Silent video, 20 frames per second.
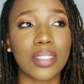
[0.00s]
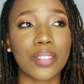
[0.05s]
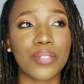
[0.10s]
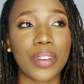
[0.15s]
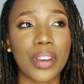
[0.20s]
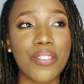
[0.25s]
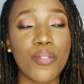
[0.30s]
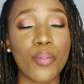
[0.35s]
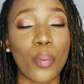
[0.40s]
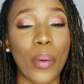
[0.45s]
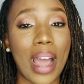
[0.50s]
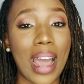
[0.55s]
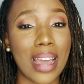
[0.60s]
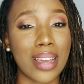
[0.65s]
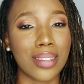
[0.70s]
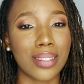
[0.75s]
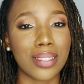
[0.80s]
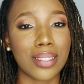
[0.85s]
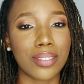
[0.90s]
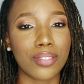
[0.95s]
very
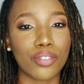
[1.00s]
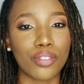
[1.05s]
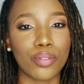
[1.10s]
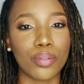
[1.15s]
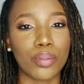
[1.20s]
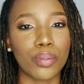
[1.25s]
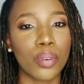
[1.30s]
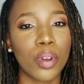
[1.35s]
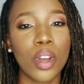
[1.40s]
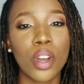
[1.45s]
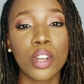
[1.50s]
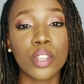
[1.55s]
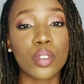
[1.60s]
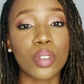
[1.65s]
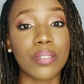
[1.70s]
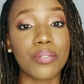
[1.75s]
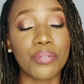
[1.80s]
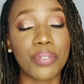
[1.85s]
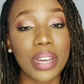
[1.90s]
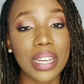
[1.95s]
wise, to
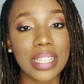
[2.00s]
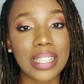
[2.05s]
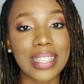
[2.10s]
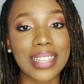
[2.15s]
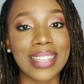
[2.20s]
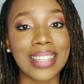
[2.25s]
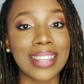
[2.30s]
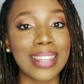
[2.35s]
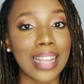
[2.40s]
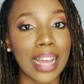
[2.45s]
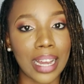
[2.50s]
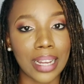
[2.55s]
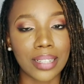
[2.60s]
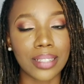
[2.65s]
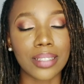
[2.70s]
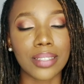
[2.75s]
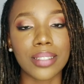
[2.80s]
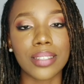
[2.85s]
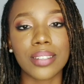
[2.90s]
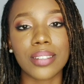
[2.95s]
invest in
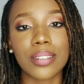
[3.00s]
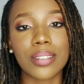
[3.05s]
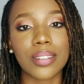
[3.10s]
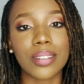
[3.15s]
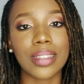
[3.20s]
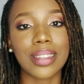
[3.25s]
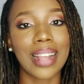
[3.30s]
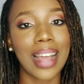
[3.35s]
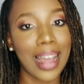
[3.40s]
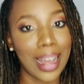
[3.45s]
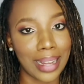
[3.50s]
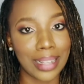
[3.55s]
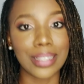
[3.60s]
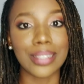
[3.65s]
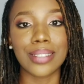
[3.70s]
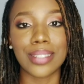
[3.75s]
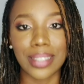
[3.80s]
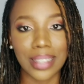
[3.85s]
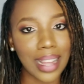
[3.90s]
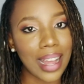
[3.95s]
lands,
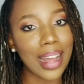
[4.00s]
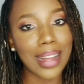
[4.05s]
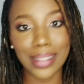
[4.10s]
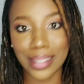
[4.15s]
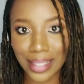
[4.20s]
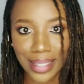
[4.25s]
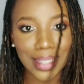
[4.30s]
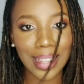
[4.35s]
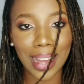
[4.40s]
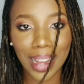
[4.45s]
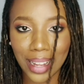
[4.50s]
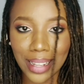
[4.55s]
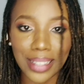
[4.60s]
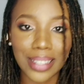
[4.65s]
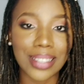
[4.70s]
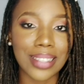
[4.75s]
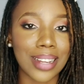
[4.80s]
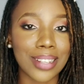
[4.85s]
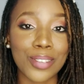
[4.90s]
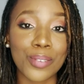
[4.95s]
not
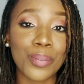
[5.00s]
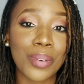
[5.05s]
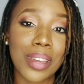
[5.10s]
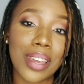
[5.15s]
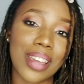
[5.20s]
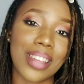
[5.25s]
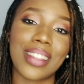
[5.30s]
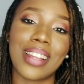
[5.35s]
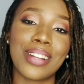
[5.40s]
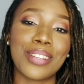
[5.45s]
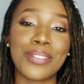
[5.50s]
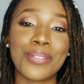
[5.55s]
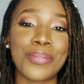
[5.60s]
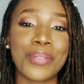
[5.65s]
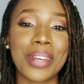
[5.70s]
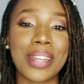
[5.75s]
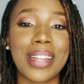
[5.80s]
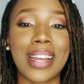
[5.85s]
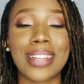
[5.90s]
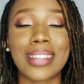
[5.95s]
the
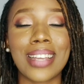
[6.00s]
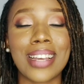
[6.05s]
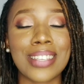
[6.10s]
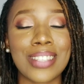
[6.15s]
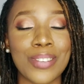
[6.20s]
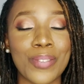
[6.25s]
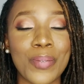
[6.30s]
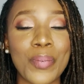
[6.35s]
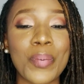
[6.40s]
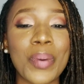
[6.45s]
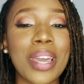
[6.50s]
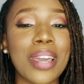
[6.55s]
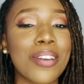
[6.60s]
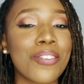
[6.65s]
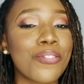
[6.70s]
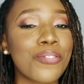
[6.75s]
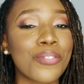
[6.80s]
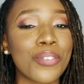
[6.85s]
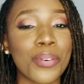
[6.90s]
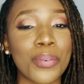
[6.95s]
way, like, that's the way
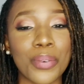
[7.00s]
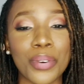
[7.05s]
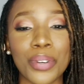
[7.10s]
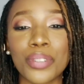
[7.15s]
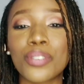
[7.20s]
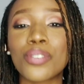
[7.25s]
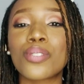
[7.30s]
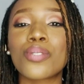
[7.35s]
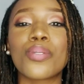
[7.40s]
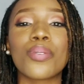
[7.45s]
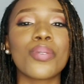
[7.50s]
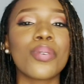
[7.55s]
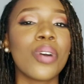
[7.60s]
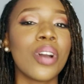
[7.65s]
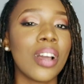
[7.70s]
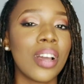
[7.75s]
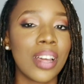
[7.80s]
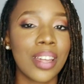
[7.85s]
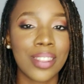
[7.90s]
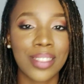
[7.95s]
forward. So
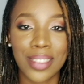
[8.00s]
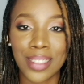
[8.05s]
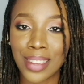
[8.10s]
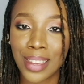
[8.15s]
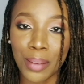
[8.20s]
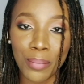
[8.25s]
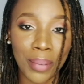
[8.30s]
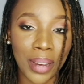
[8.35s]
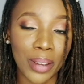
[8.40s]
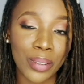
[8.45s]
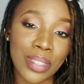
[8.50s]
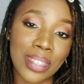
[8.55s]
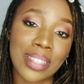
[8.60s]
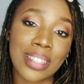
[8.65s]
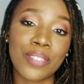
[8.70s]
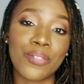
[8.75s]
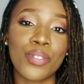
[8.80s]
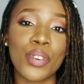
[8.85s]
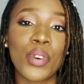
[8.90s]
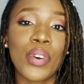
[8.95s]
think about
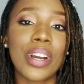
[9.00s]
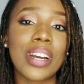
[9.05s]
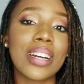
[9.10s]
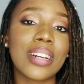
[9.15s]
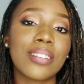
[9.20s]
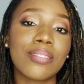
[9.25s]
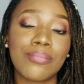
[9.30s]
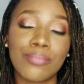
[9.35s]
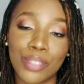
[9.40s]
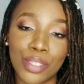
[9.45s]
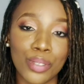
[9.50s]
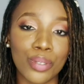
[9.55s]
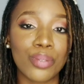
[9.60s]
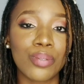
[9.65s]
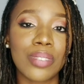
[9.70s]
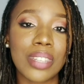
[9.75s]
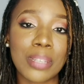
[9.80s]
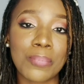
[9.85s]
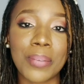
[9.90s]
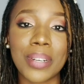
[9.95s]
it if you are,
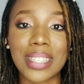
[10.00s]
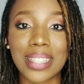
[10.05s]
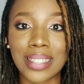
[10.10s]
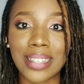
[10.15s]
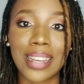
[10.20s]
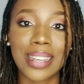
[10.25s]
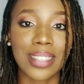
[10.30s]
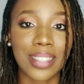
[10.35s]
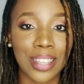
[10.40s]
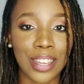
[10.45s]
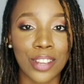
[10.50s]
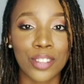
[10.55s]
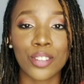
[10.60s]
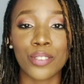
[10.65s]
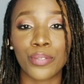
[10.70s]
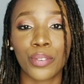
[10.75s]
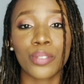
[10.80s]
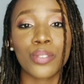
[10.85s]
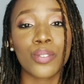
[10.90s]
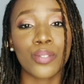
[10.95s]
this person that is thinking
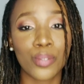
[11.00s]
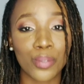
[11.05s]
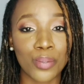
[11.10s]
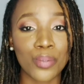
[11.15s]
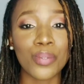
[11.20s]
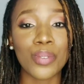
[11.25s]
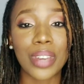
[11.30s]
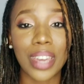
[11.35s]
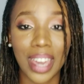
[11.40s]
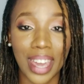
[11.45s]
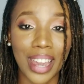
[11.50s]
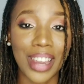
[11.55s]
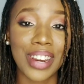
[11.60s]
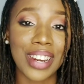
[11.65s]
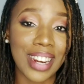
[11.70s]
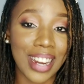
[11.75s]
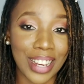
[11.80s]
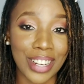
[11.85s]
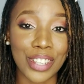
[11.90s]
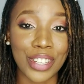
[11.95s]
of what to do here
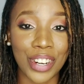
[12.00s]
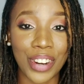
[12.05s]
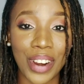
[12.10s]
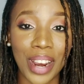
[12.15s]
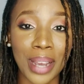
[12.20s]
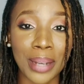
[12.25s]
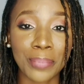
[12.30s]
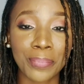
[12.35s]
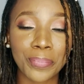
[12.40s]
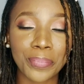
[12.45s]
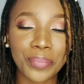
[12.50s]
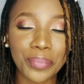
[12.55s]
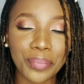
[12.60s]
in Nigeria.